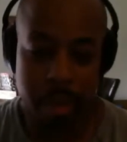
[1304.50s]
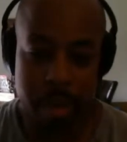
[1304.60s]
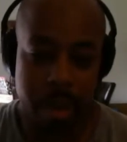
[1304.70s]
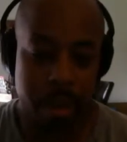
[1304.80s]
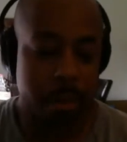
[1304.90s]

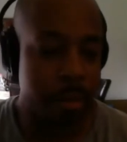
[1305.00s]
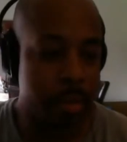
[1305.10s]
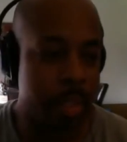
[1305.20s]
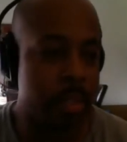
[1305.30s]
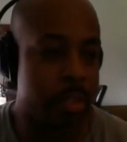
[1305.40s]
Now
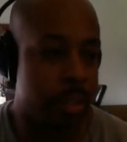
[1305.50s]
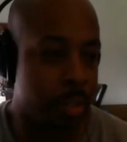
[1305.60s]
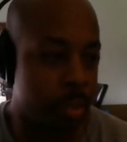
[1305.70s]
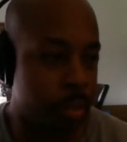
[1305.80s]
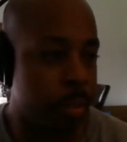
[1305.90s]
it's
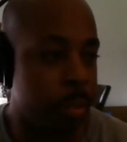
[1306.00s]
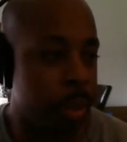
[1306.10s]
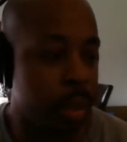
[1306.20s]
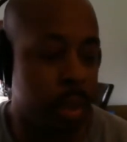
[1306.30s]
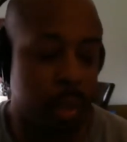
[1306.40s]
interesting too,
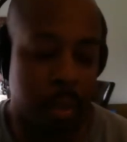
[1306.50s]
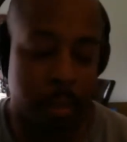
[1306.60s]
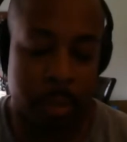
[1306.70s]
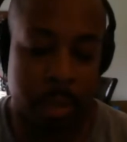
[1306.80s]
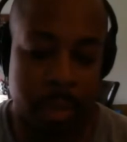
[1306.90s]

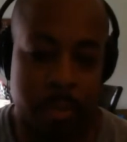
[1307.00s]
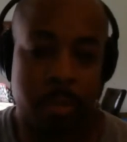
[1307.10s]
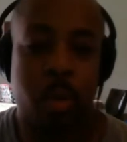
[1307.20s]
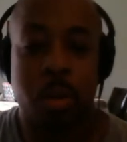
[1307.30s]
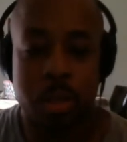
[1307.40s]
because
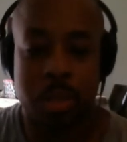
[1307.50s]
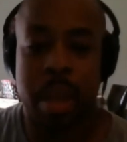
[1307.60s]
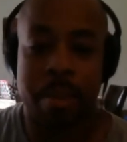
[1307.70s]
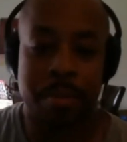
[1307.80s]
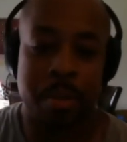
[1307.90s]
of course
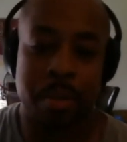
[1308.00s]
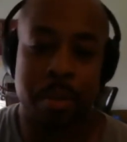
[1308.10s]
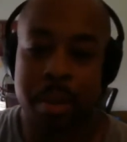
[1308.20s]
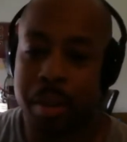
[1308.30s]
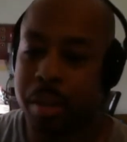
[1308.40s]

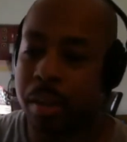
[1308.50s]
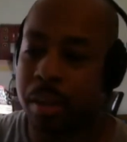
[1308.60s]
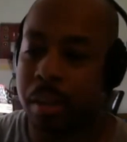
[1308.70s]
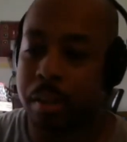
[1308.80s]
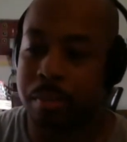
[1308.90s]
after
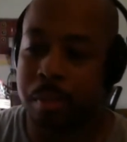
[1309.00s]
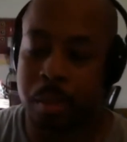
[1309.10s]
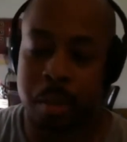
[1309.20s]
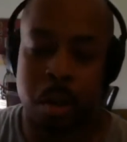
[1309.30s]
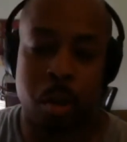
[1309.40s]

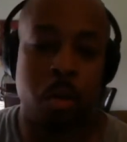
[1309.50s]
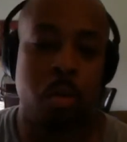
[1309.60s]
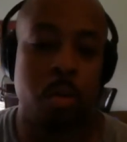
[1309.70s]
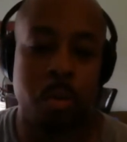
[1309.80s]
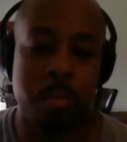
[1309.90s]
the
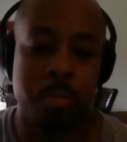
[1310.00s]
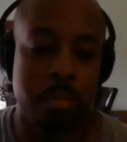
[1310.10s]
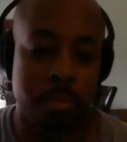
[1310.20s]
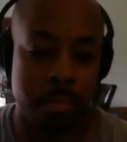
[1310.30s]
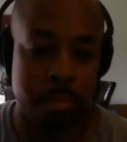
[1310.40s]
whole
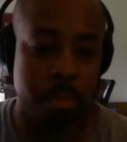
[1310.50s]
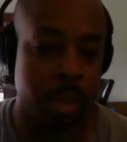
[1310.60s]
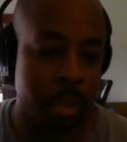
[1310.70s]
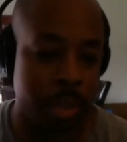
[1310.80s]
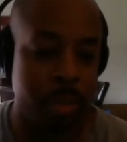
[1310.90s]

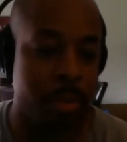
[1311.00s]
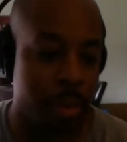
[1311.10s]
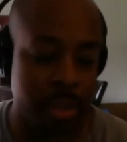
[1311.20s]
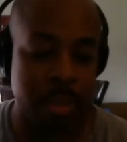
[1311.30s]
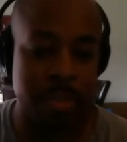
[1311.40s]
brush up
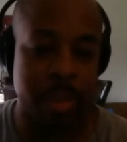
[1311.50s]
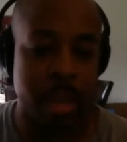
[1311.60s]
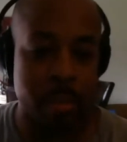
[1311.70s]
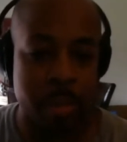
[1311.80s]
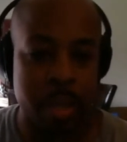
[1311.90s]
with Stephen
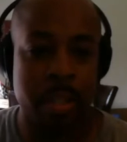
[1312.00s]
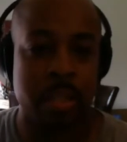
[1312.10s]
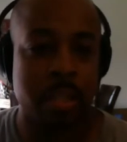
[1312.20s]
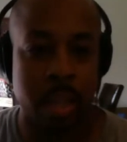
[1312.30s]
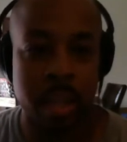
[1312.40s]
A. and what he
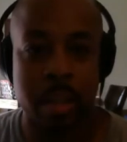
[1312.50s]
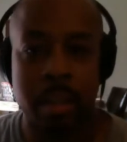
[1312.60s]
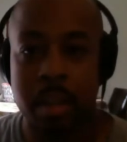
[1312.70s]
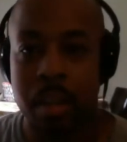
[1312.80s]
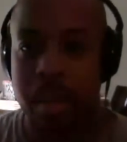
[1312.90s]
said,
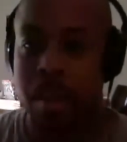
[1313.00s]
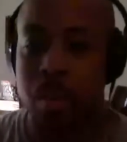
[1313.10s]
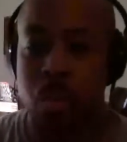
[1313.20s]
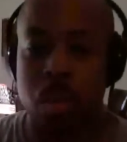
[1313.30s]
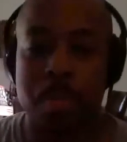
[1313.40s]

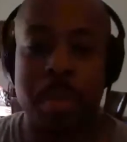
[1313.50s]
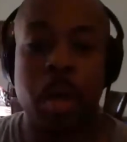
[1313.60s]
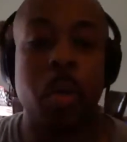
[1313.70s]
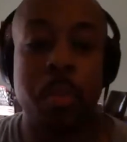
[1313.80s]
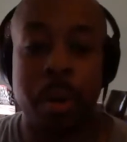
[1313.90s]
Whoopi
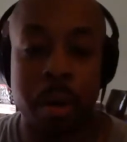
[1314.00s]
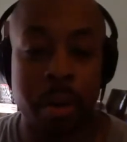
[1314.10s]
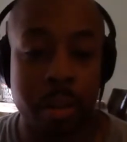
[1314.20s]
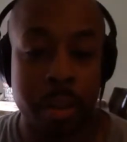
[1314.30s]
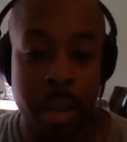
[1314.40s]

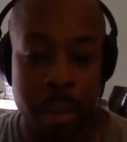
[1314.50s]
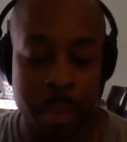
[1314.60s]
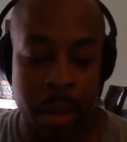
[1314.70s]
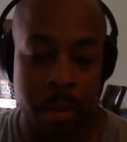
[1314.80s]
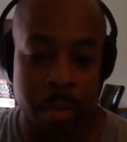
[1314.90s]
Goldberg came
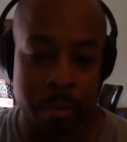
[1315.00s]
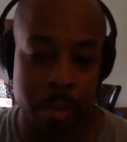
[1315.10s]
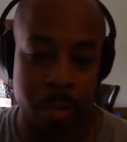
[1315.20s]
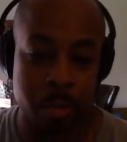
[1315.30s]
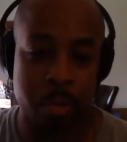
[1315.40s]
out on The
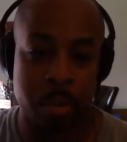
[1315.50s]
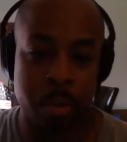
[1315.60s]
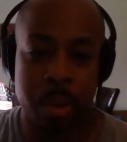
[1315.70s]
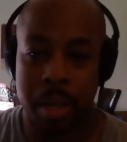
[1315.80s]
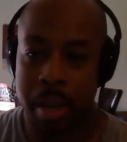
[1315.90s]
View
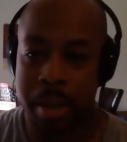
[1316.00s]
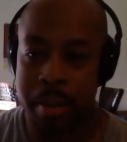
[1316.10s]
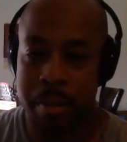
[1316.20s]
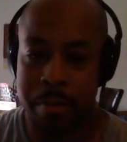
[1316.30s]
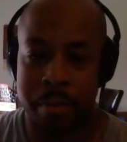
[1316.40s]

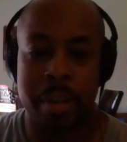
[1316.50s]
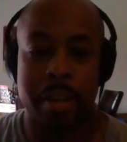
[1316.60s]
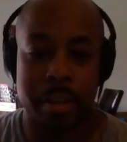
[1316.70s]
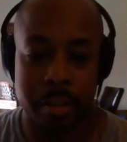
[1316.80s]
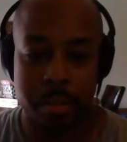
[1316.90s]
and
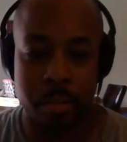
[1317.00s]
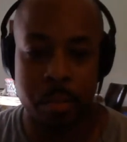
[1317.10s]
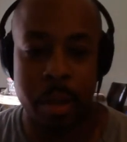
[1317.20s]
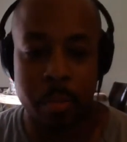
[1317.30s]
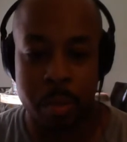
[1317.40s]
defended
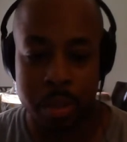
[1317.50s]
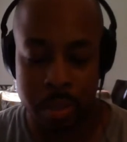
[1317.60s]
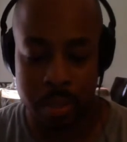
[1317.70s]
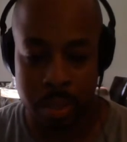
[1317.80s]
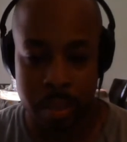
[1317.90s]
what it was
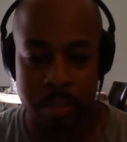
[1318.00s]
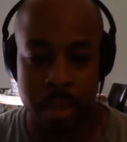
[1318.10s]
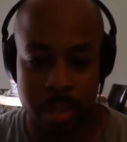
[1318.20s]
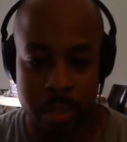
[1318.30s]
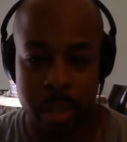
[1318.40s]
that Stephen
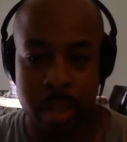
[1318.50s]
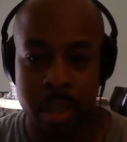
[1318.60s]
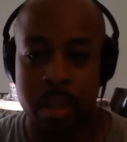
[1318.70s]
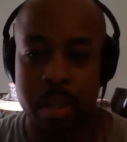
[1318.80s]
A. said